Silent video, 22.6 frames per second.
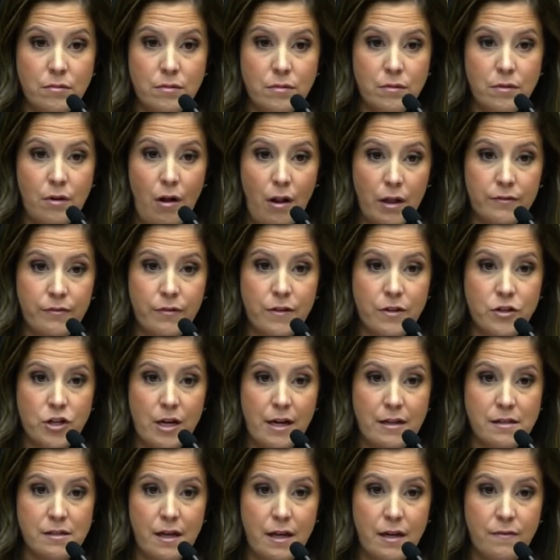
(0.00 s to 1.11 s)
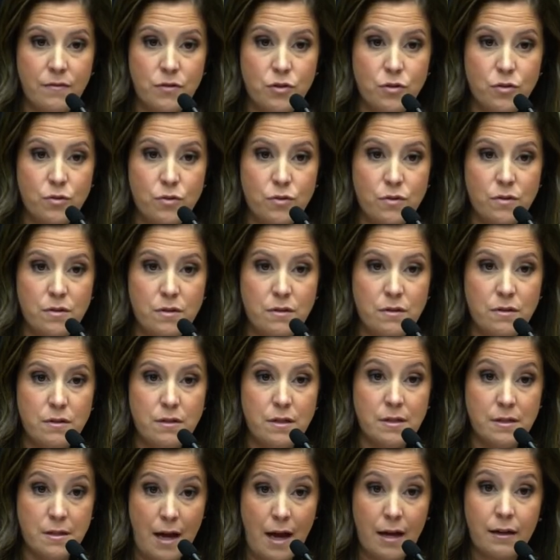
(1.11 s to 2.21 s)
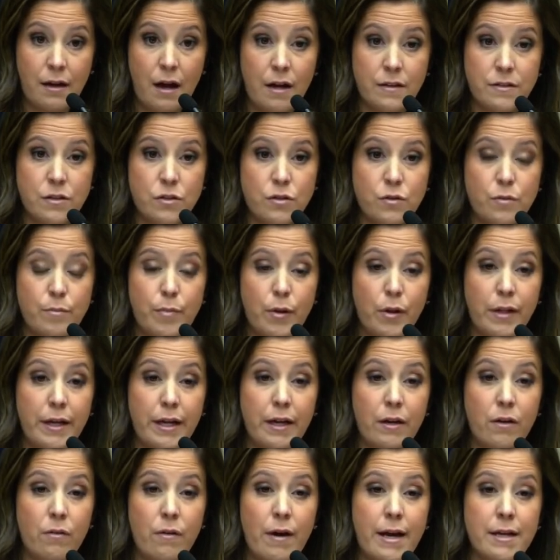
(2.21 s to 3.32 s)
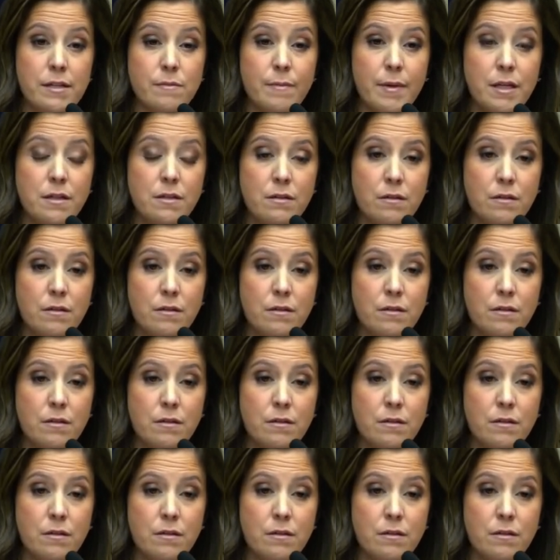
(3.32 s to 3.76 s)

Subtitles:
Calling for the genocide of Jews does not constitute bullying and harassment?